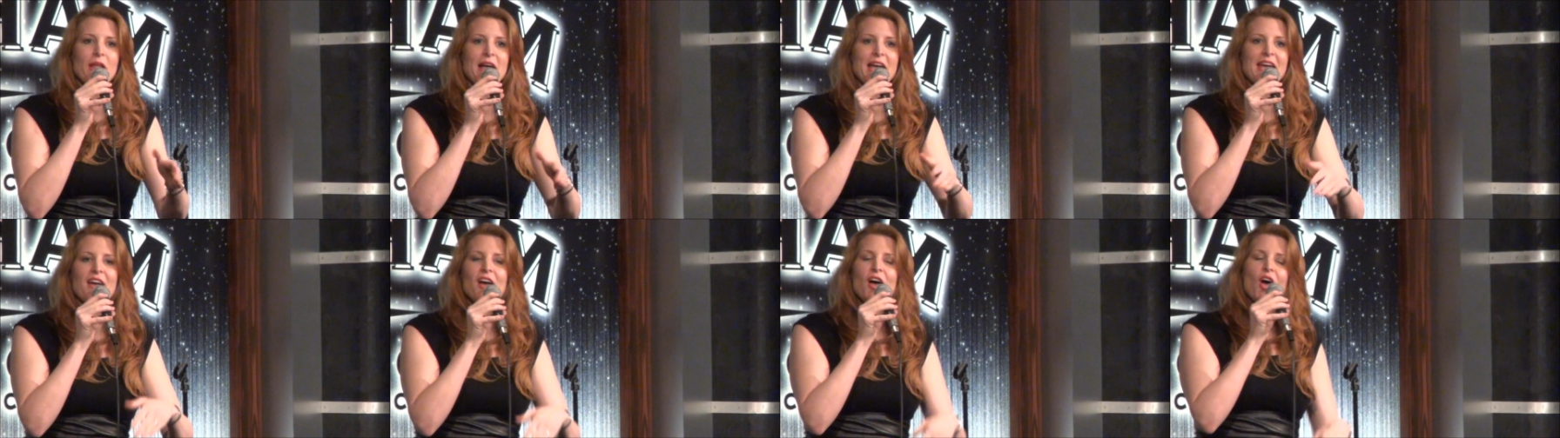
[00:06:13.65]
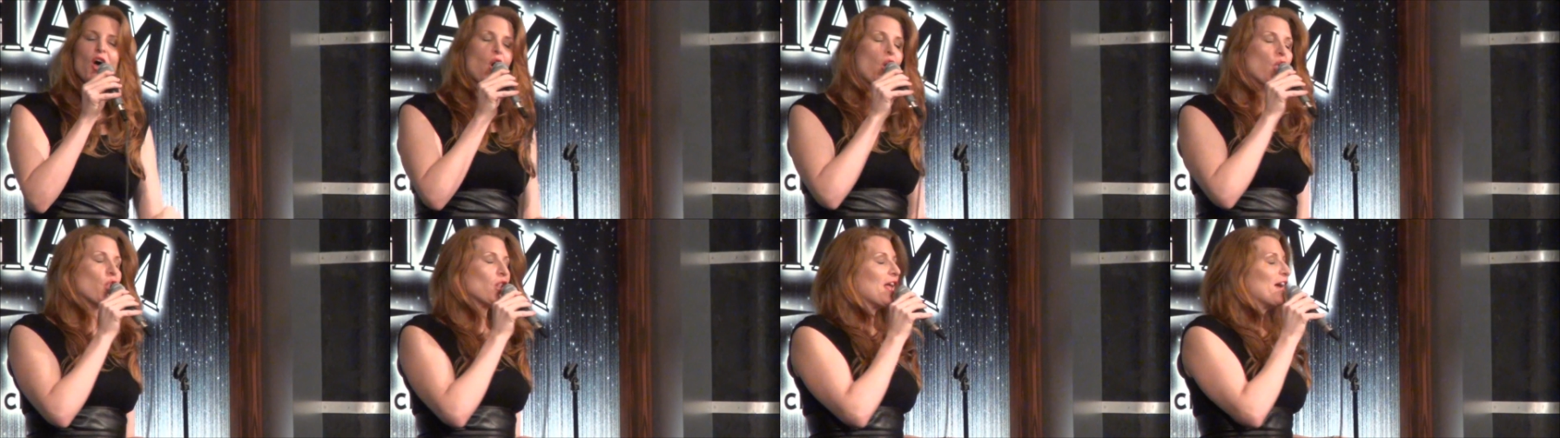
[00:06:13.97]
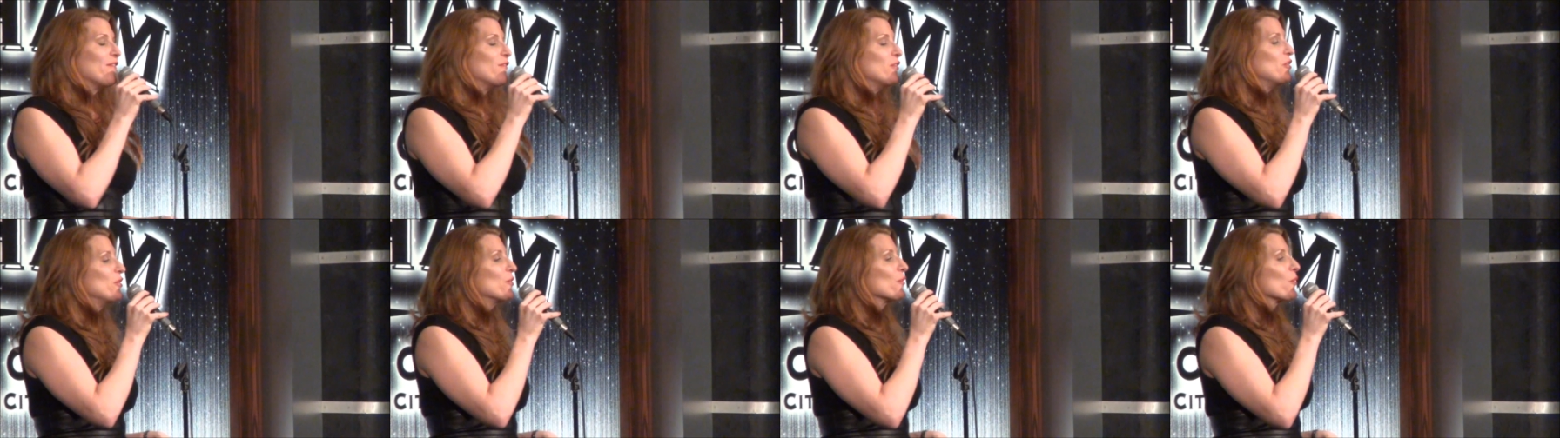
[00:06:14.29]
Like,
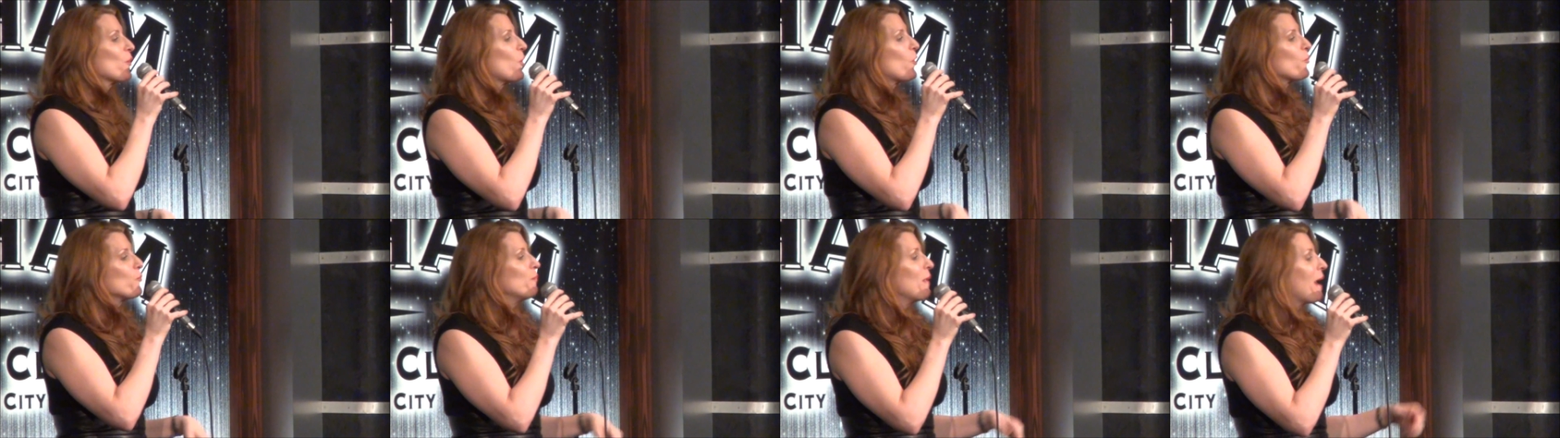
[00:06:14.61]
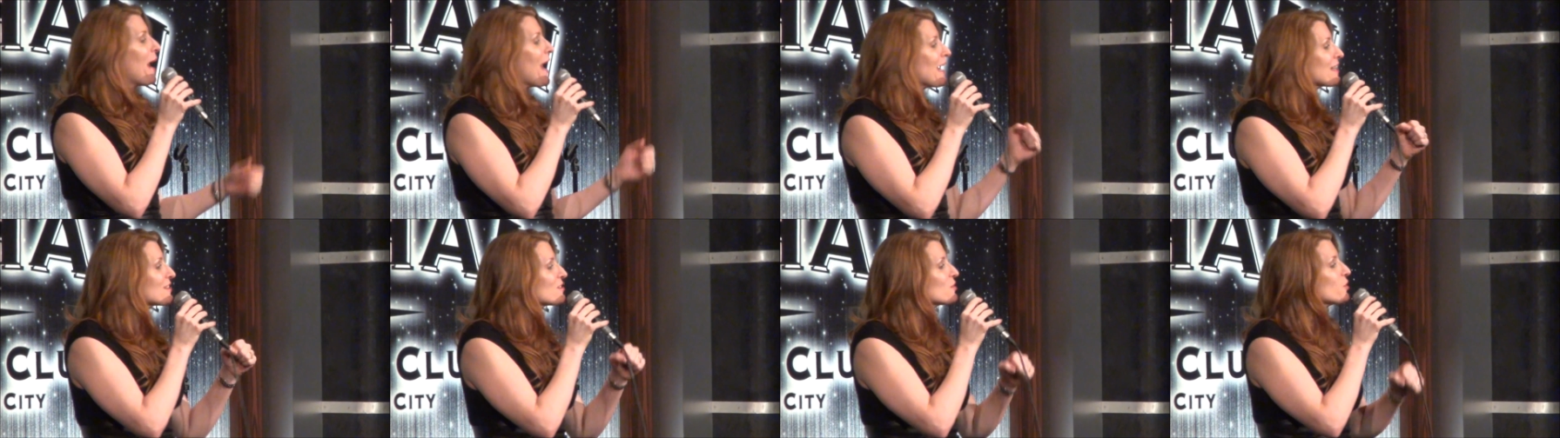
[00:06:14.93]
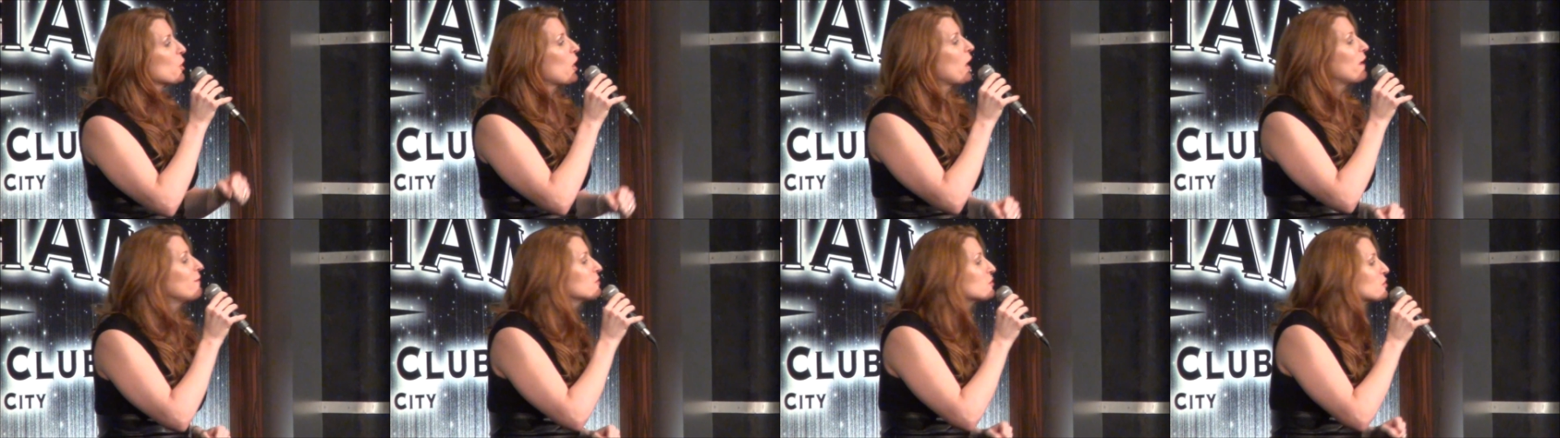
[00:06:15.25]
11-year-old
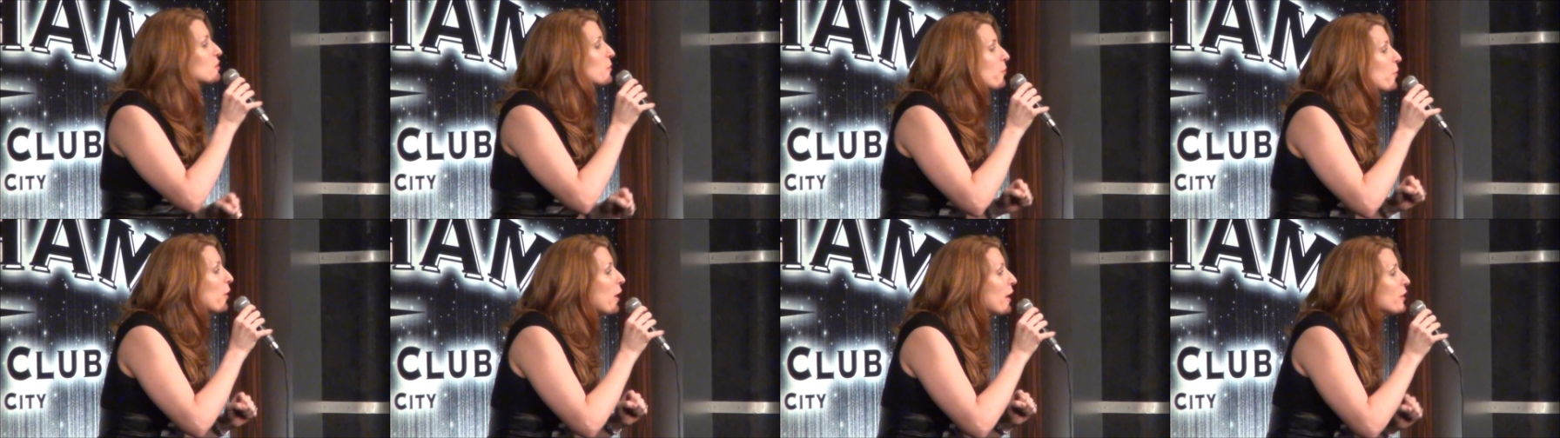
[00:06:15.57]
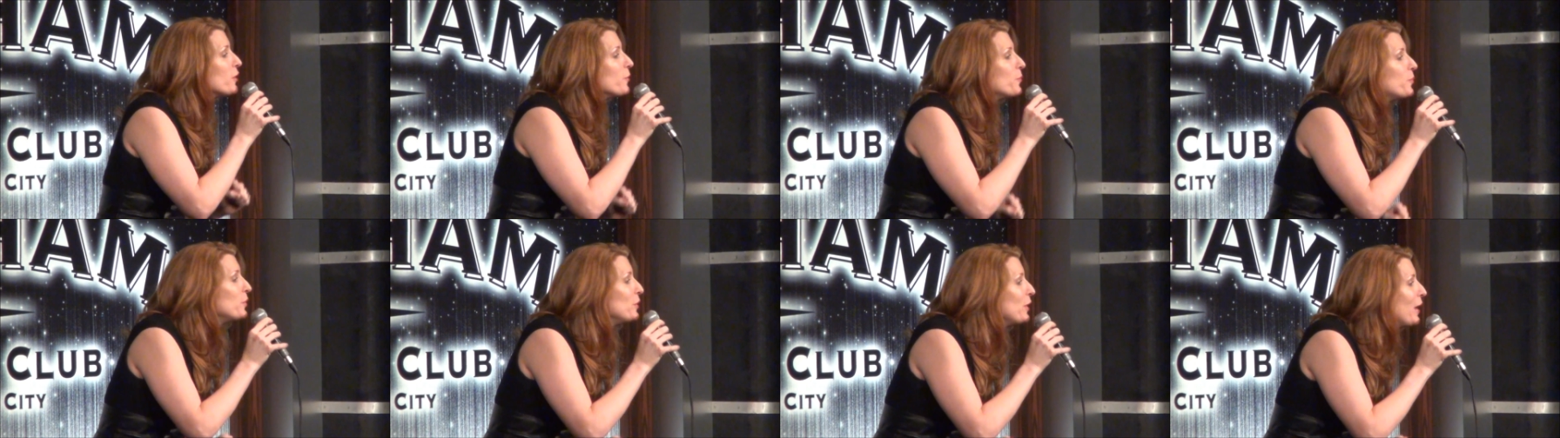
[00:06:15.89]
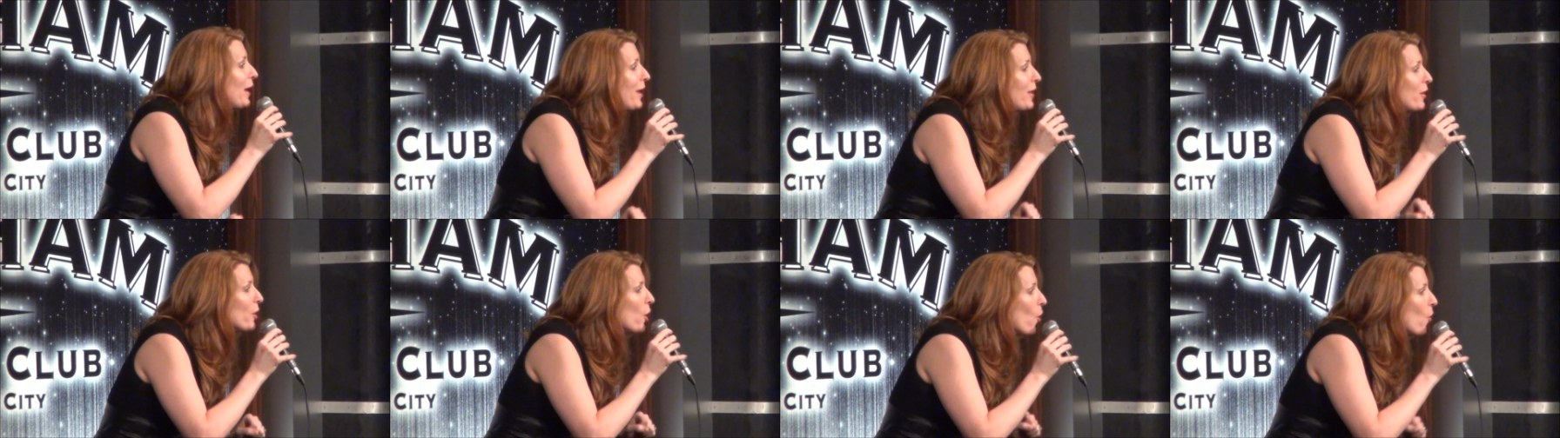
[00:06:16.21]
Max loves to play the
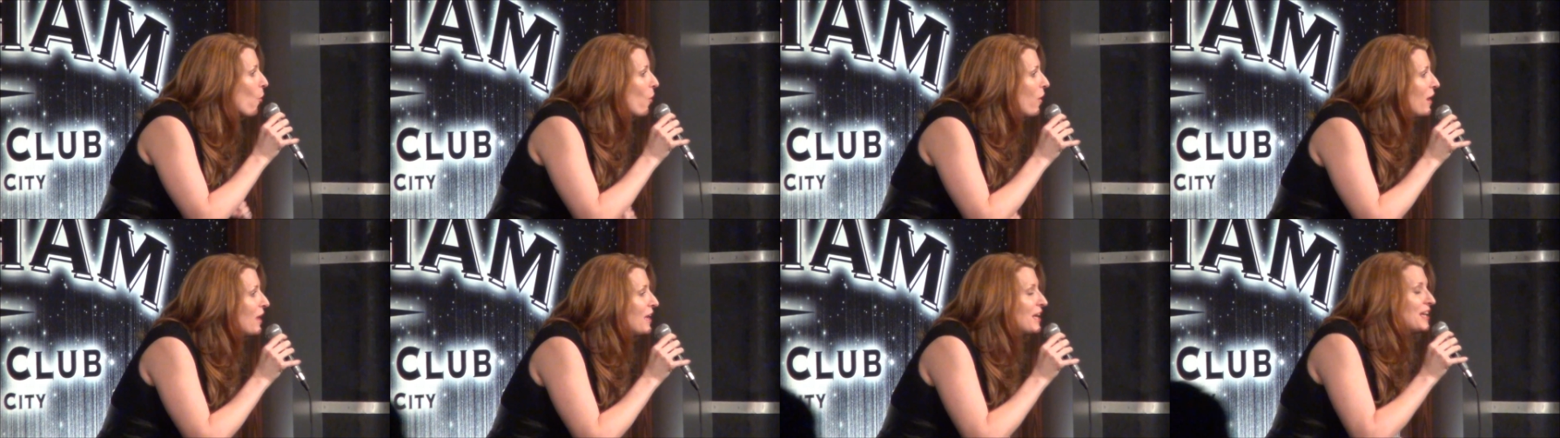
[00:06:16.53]
piano.